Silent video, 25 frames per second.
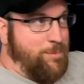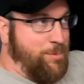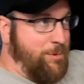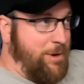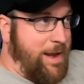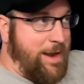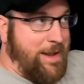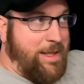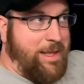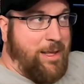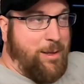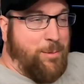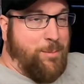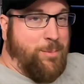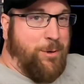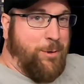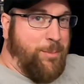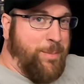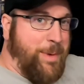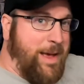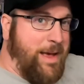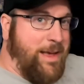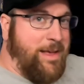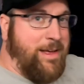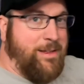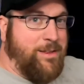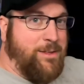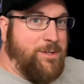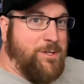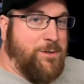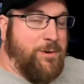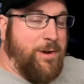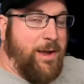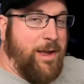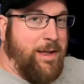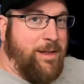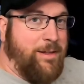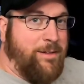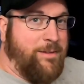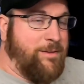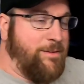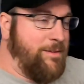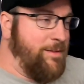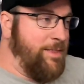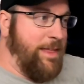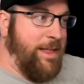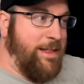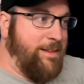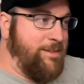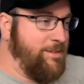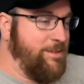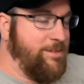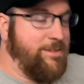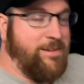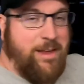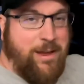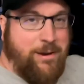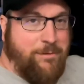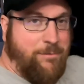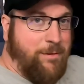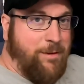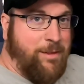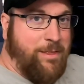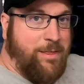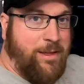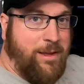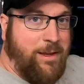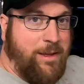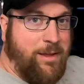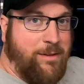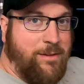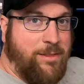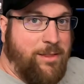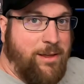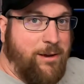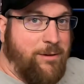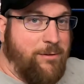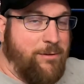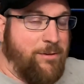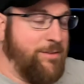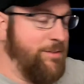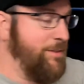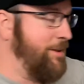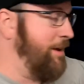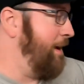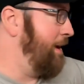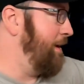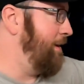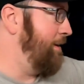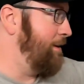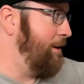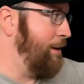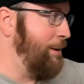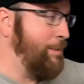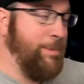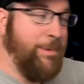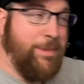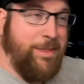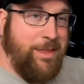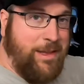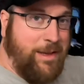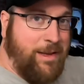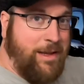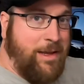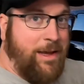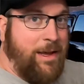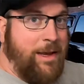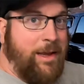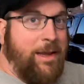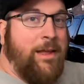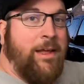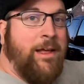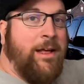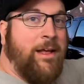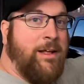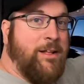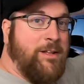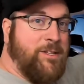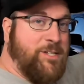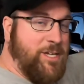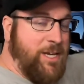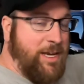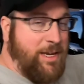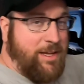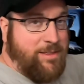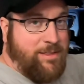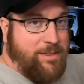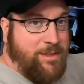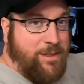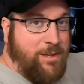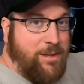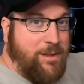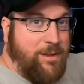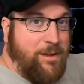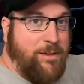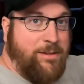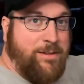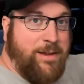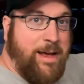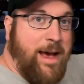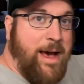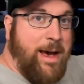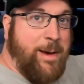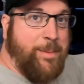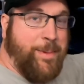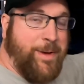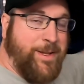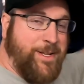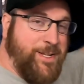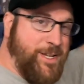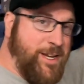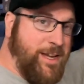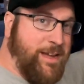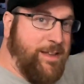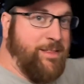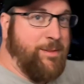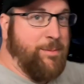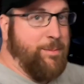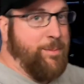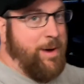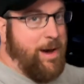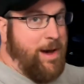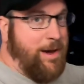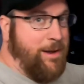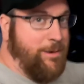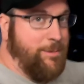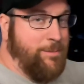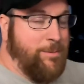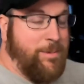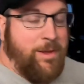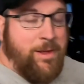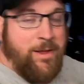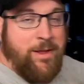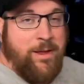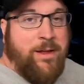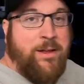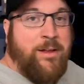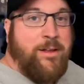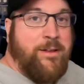bracket, put it back on the trans. That's everything there is tightened up. Then I checked the top, I checked the bottom.